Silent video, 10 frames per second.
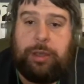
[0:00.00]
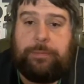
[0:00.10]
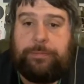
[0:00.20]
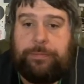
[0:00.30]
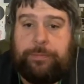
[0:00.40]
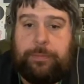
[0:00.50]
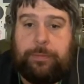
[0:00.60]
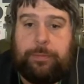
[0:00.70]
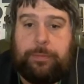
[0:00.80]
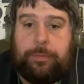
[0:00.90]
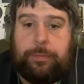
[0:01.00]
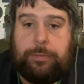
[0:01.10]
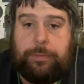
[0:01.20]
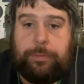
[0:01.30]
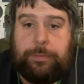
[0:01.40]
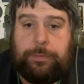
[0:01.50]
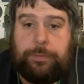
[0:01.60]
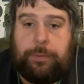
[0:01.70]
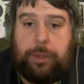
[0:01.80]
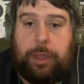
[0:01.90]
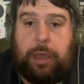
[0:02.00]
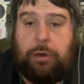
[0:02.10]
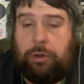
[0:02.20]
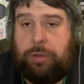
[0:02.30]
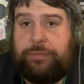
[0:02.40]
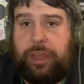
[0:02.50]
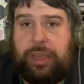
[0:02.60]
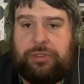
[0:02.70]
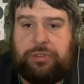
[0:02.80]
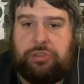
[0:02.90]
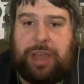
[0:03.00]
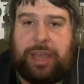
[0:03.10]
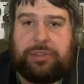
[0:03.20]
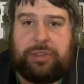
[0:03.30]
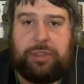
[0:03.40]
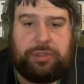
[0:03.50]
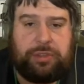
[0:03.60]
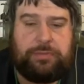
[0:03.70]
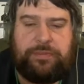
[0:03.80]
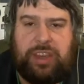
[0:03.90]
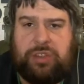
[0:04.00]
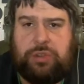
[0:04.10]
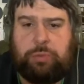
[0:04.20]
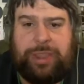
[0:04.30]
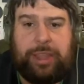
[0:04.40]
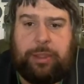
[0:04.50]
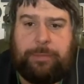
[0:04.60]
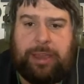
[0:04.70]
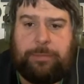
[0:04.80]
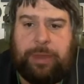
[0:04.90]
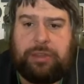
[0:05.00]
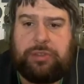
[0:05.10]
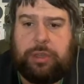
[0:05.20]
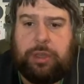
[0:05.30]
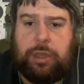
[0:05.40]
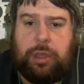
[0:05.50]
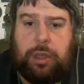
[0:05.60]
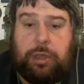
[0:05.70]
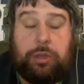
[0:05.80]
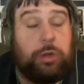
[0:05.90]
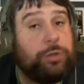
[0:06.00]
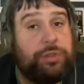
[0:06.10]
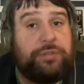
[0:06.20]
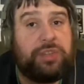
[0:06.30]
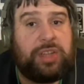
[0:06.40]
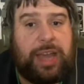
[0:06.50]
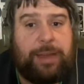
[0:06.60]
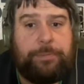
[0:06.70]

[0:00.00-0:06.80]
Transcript: uh, all of these tracks that's featured within the Megamix. Cult of Snap.